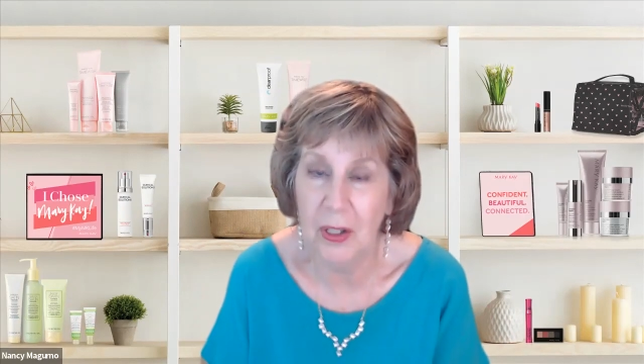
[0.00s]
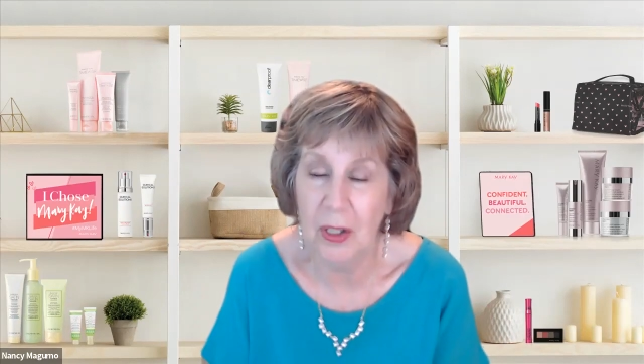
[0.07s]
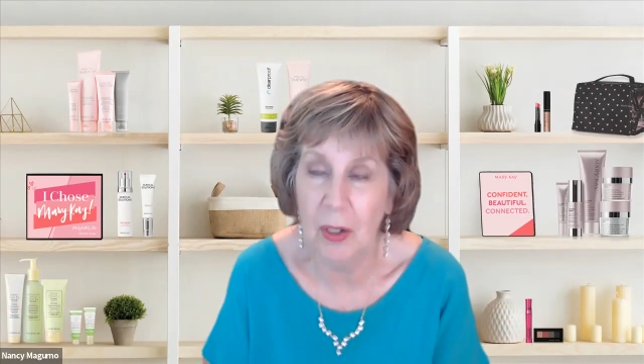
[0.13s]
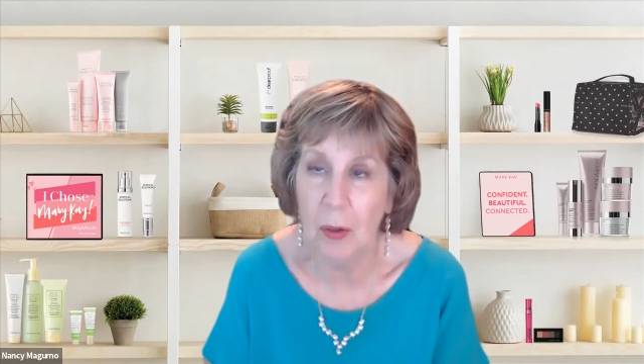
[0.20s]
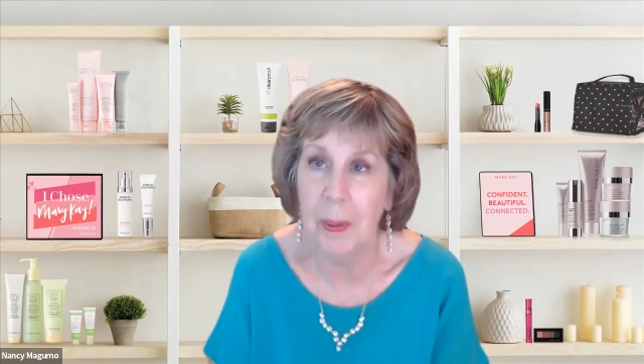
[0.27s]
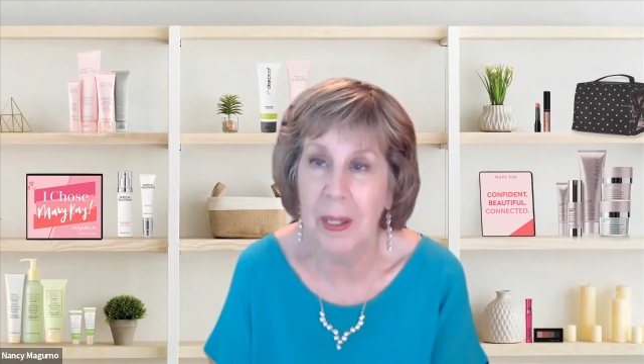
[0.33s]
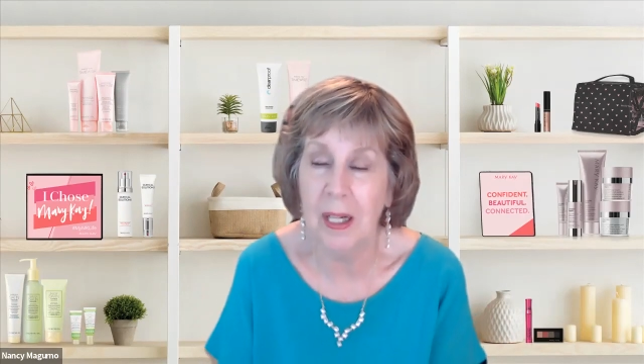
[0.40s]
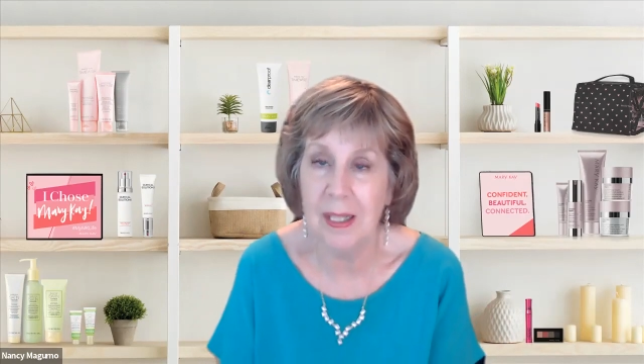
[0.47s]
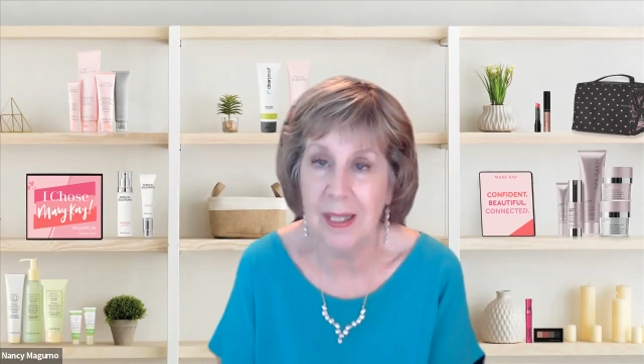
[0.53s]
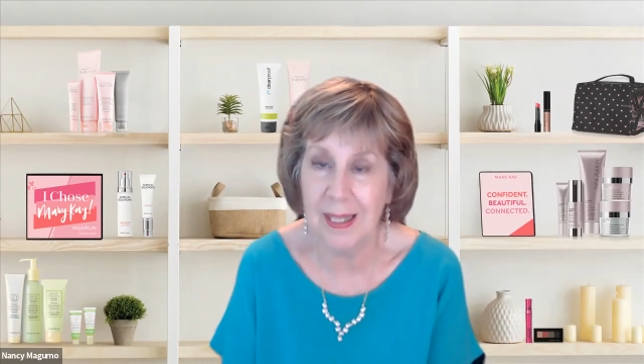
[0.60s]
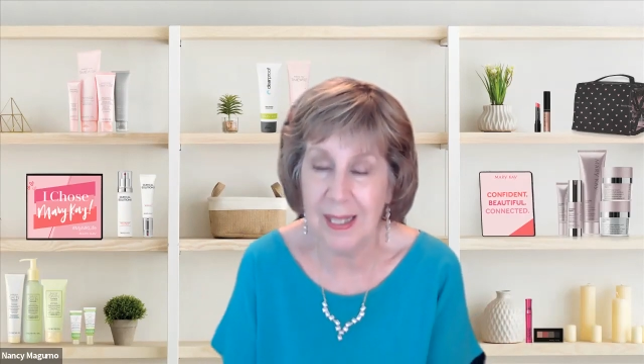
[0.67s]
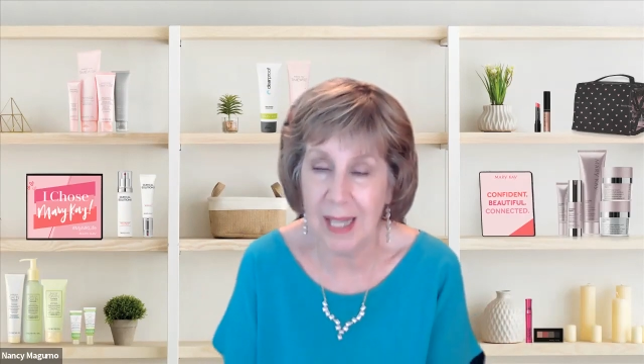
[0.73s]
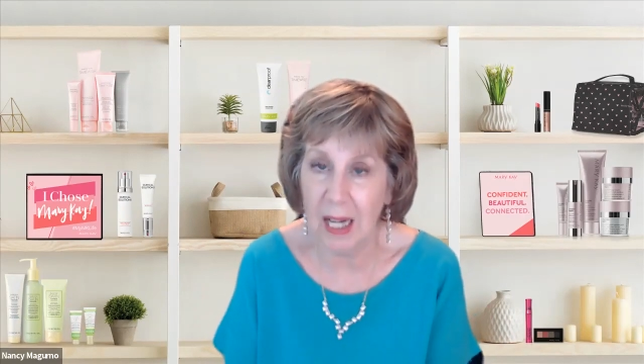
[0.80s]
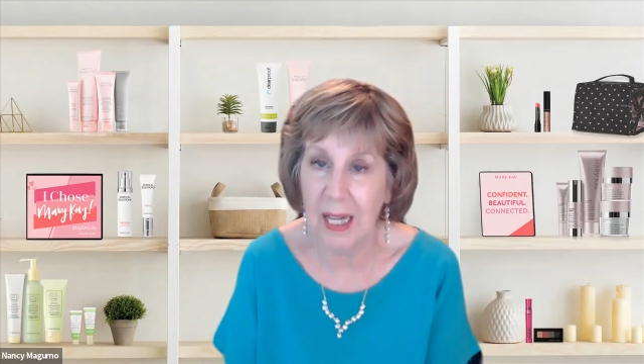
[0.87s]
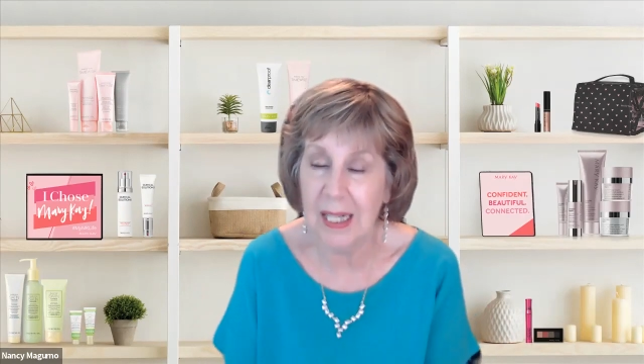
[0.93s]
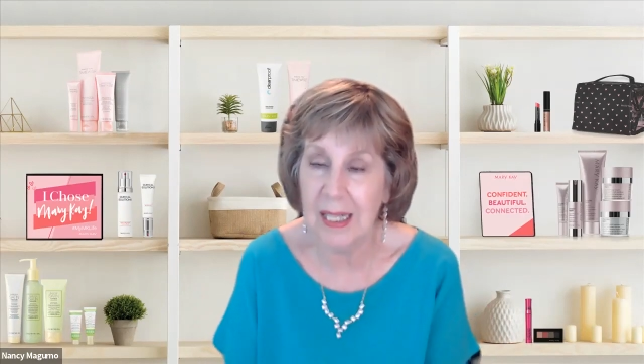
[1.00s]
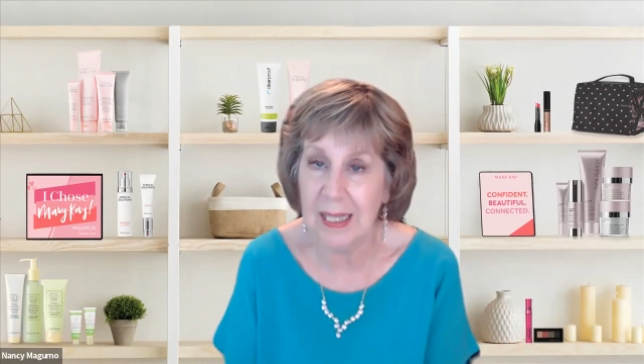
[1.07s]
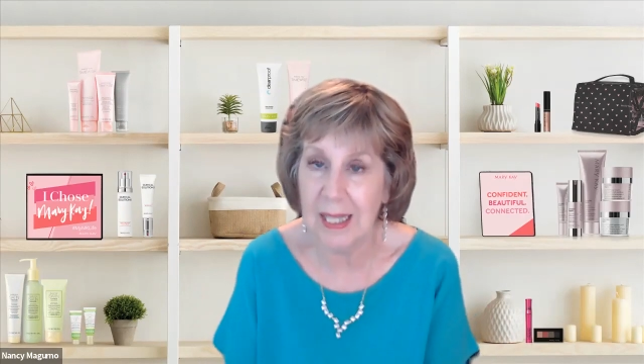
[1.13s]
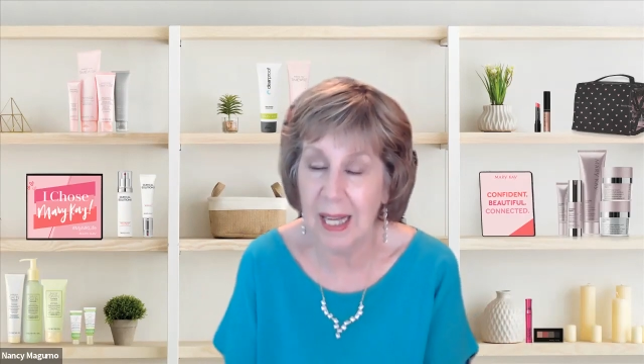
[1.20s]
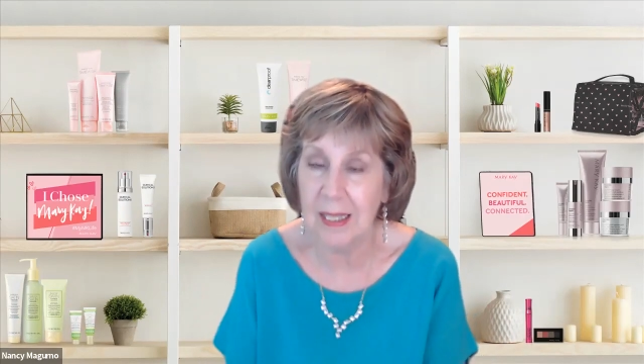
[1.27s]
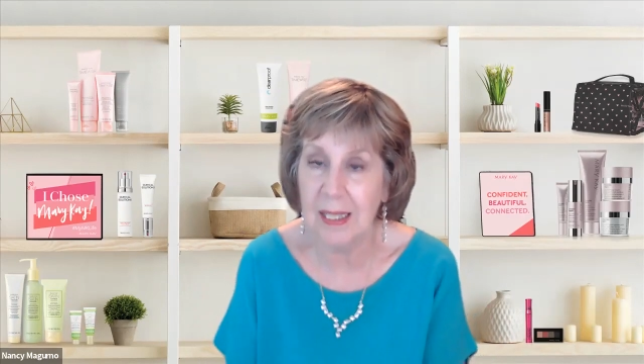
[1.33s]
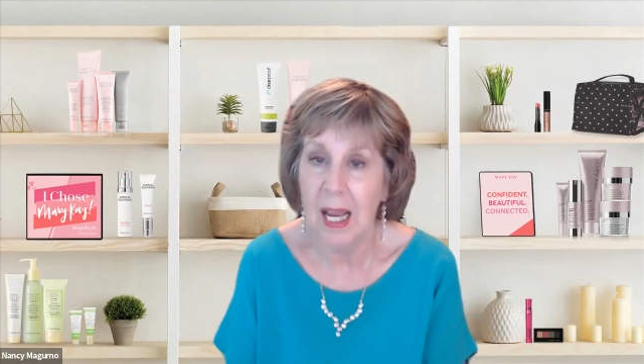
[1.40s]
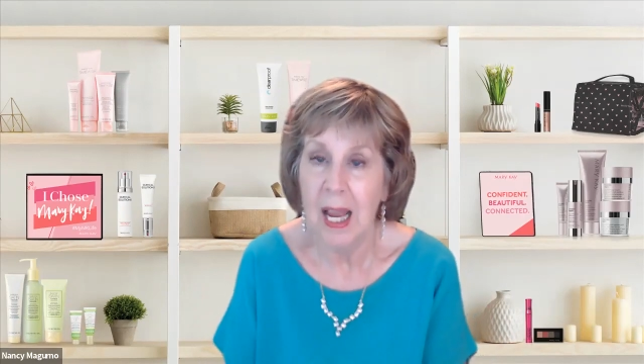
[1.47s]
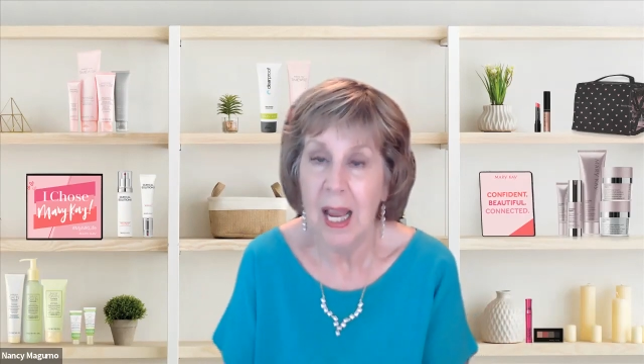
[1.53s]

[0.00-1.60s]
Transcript: you, because selling sets,